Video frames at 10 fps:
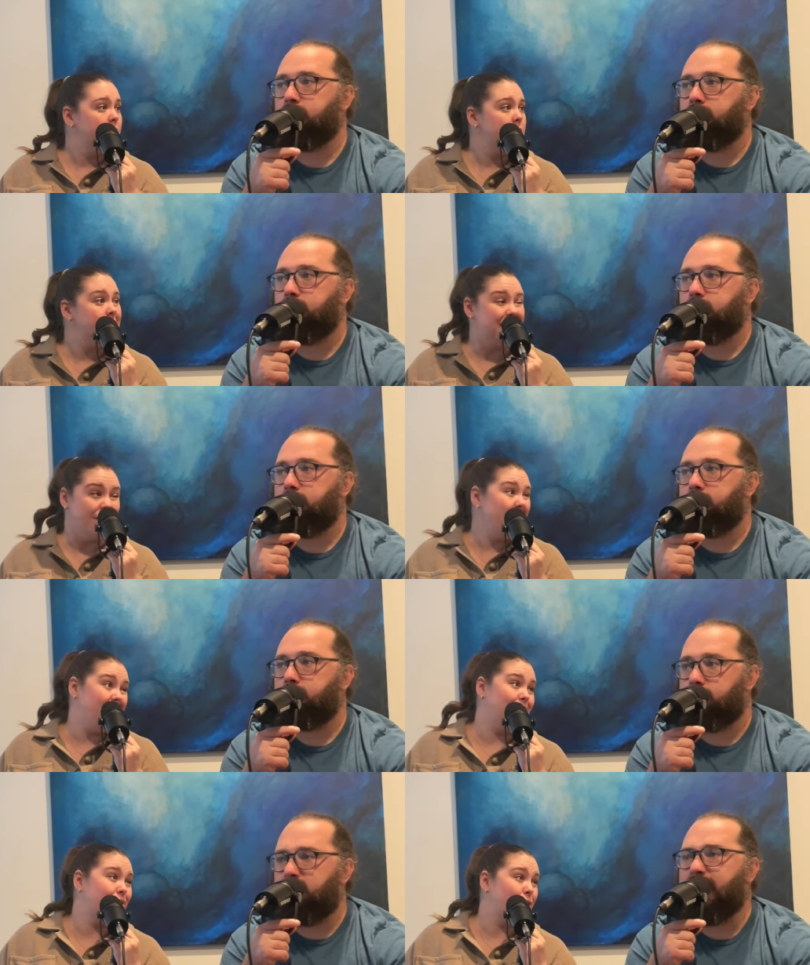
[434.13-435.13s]
Speaker 1: seven
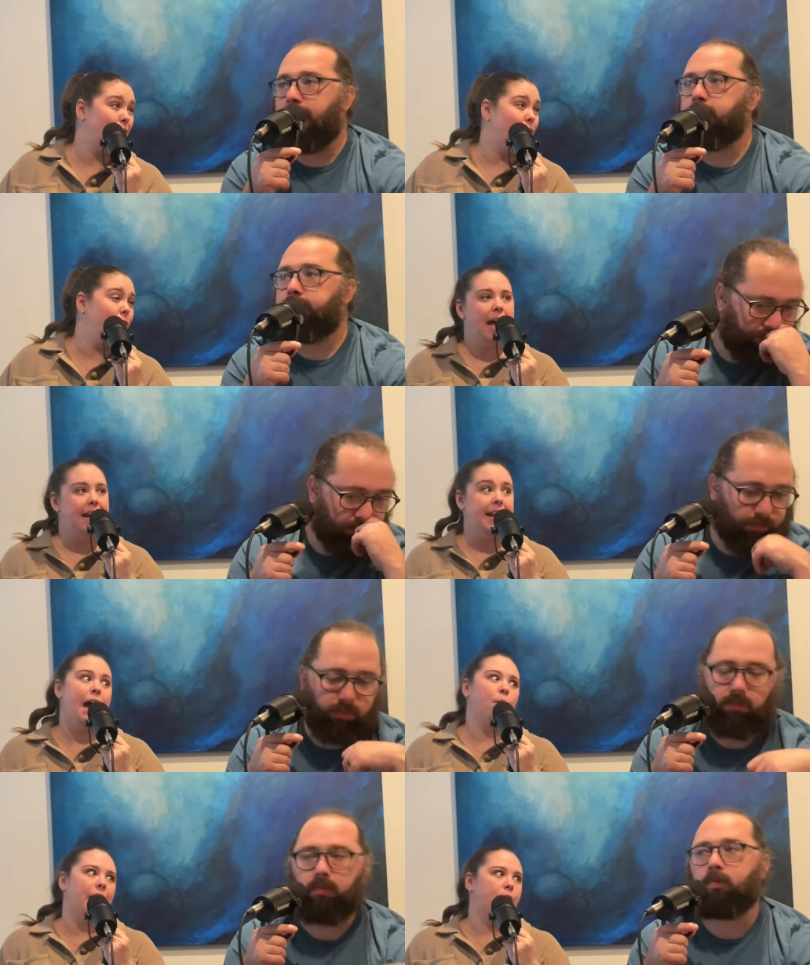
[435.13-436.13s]
years yeah. ago. And
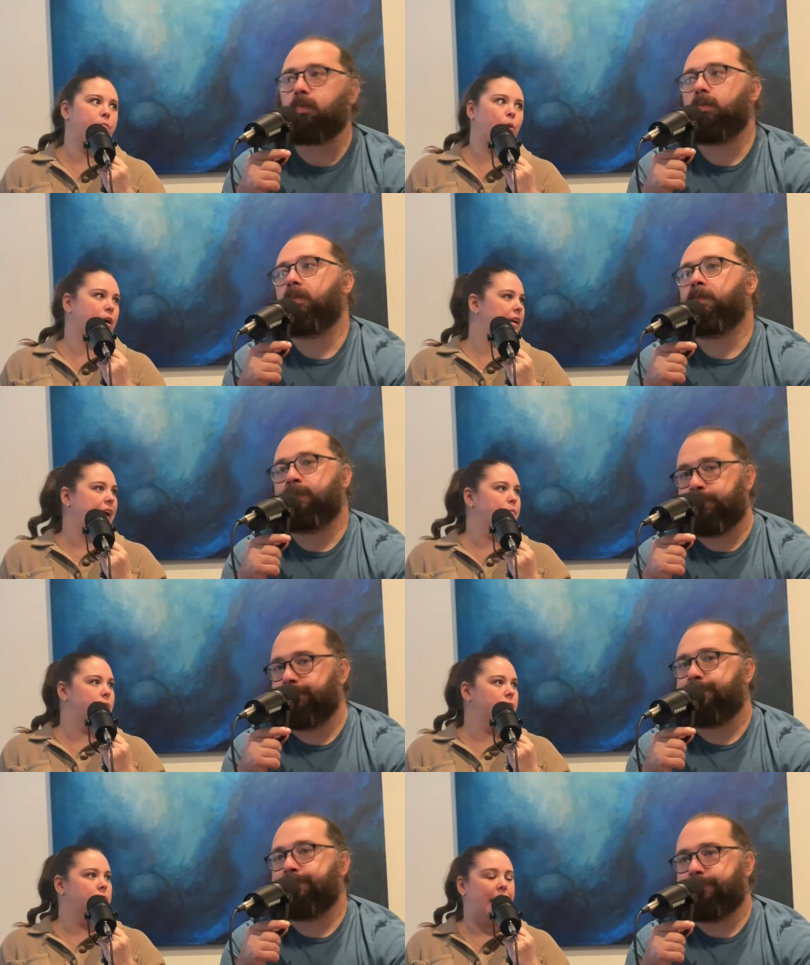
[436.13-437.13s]
now we have board
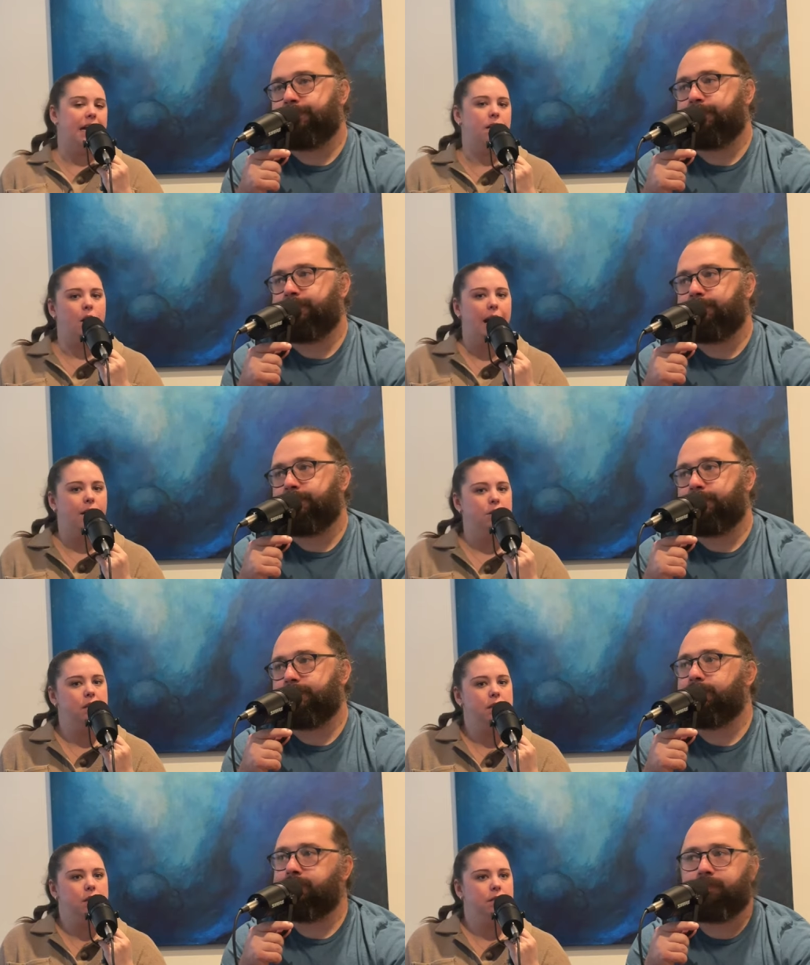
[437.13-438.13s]
game night at our
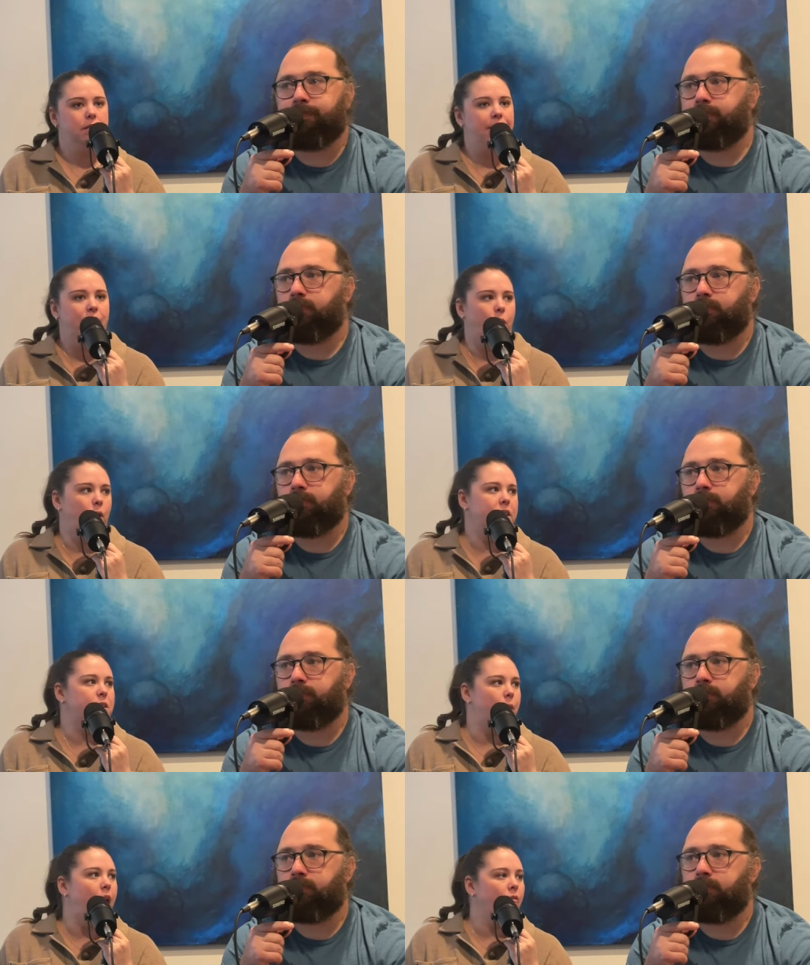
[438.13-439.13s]
house, if not once
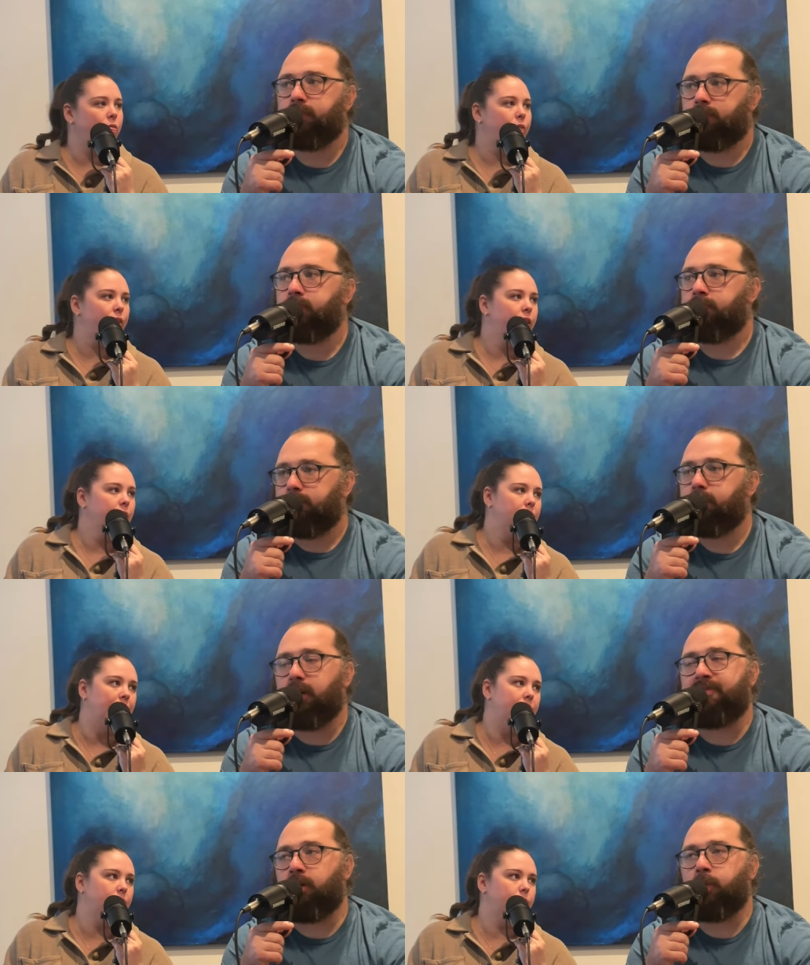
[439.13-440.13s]
a month.
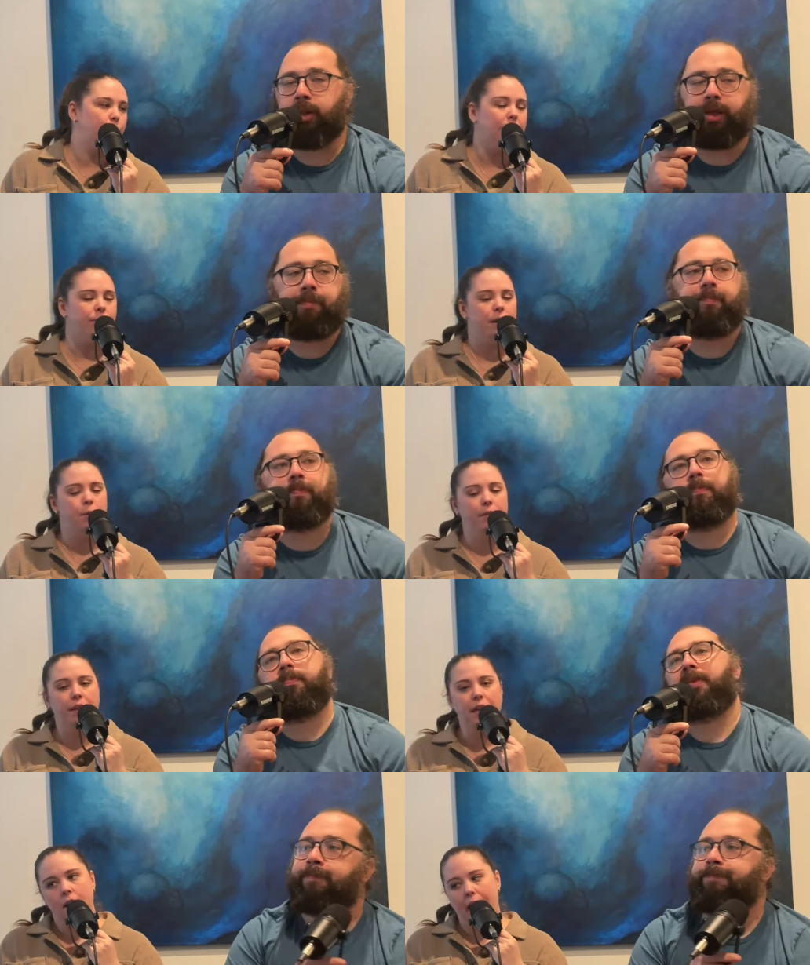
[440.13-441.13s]
Speaker 2: Pretty frequently. Pretty
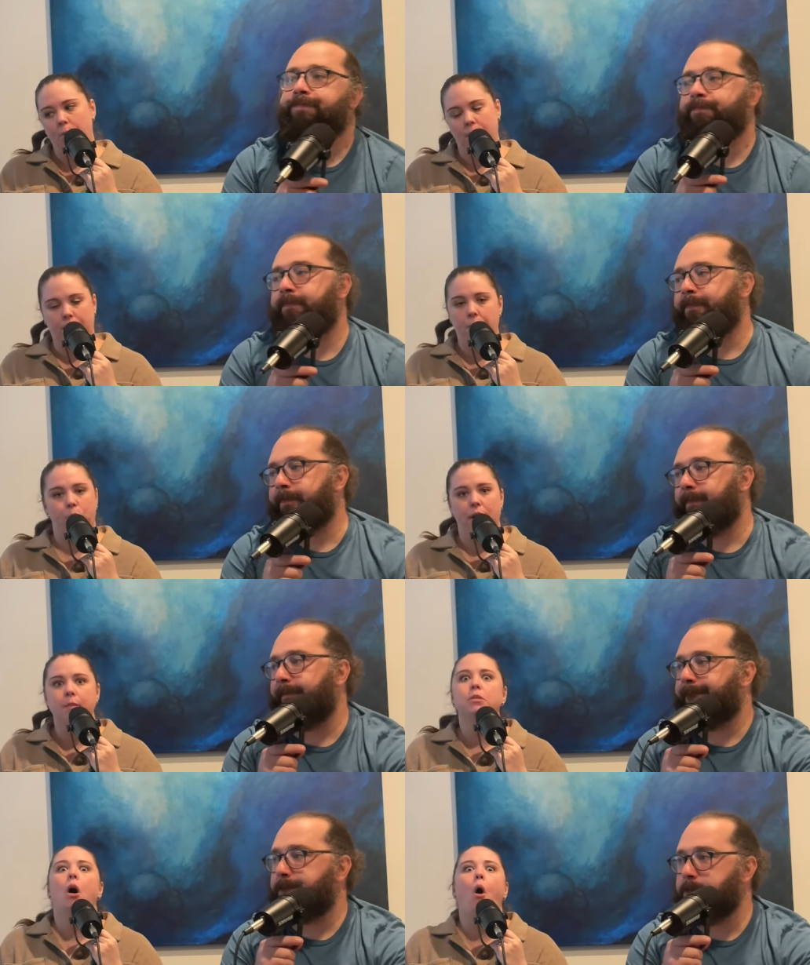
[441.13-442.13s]
Speaker 1: frequently. Yeah. And we play board
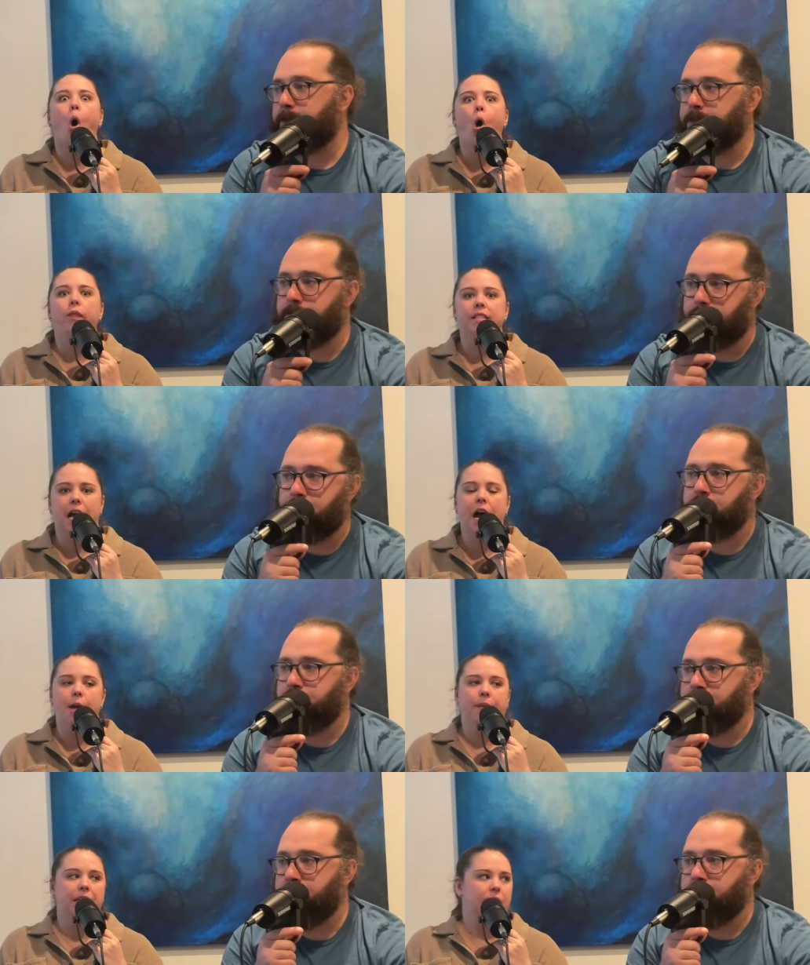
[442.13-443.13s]
games all the
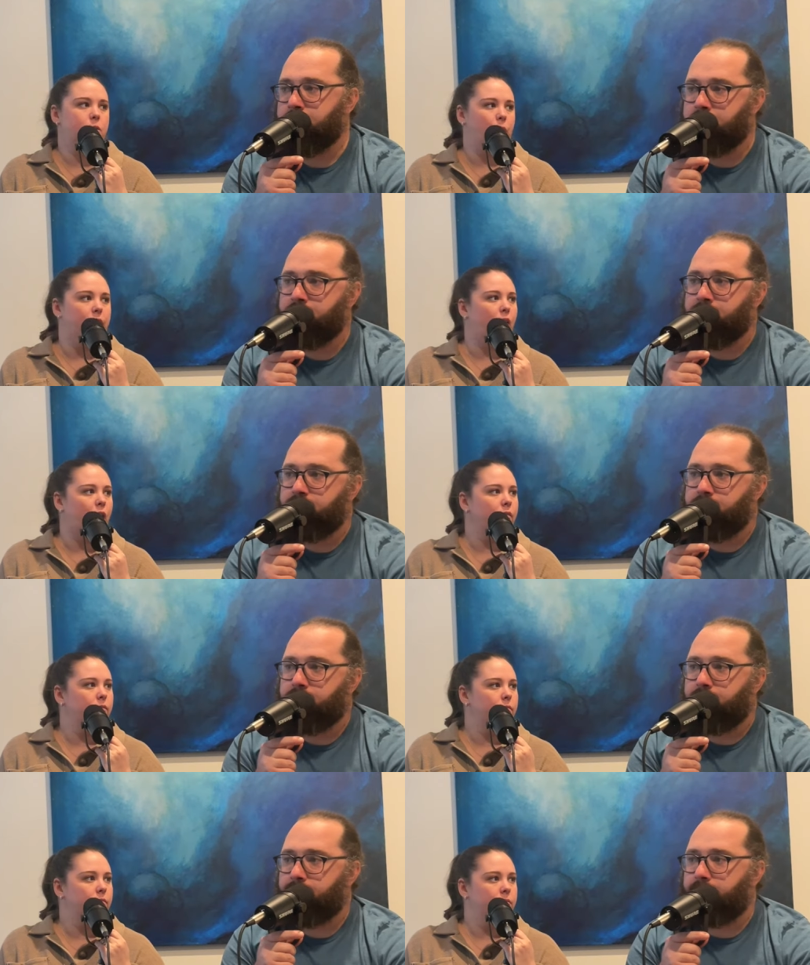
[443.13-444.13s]
time. Like that's one of our
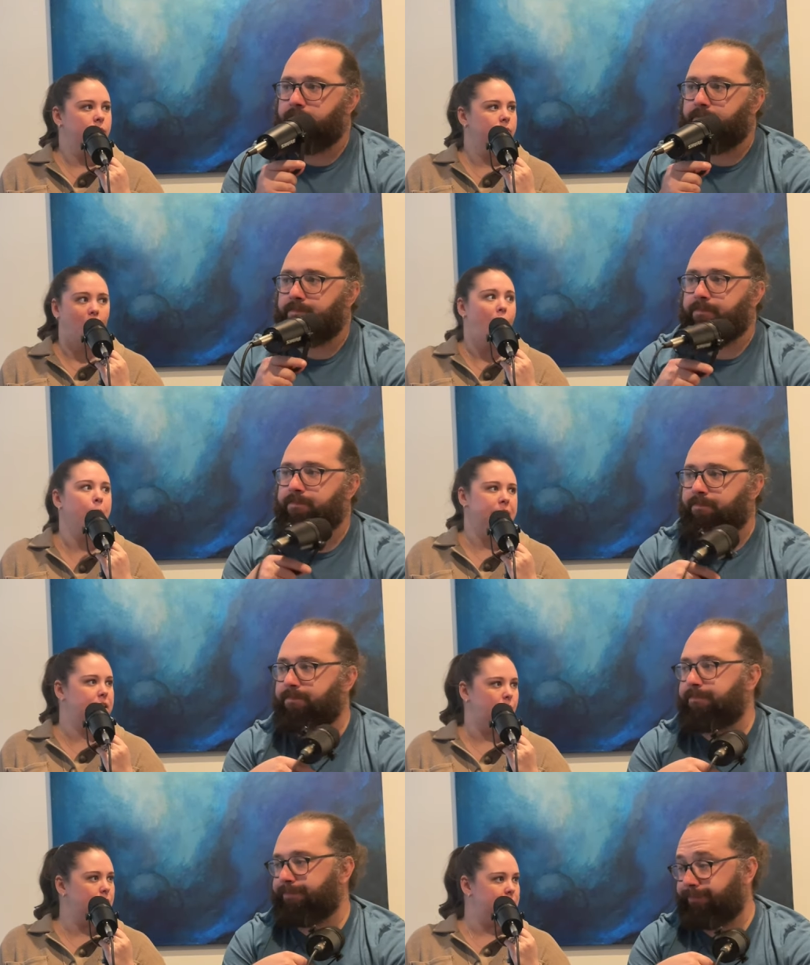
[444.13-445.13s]
hobbies,
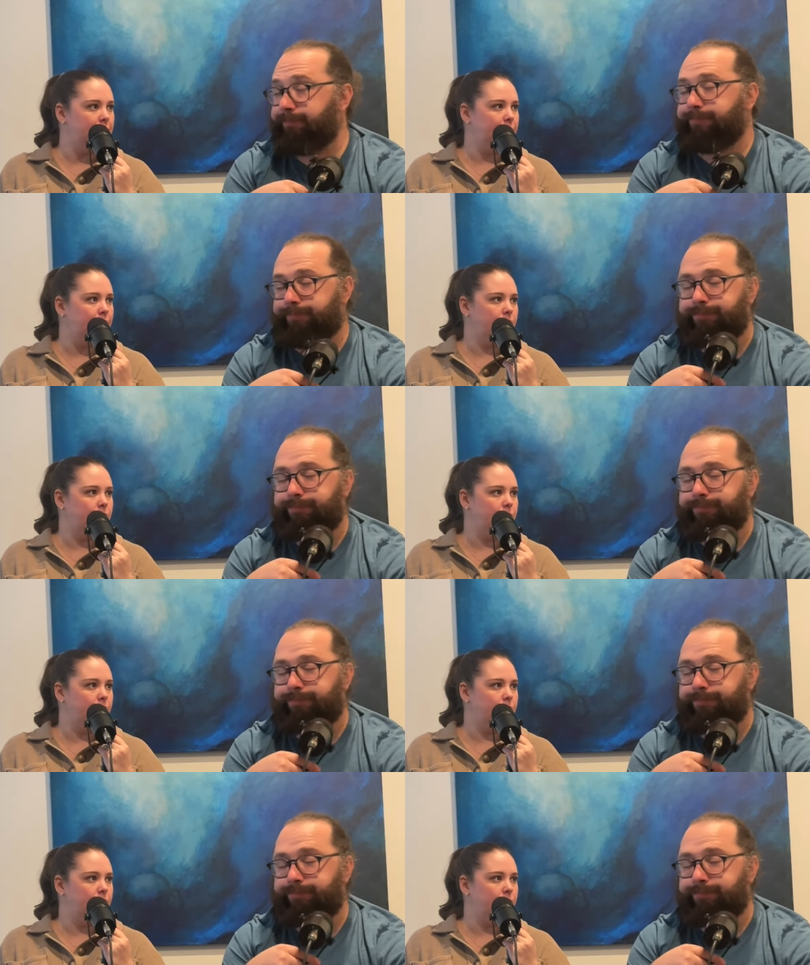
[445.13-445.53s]
I would say, like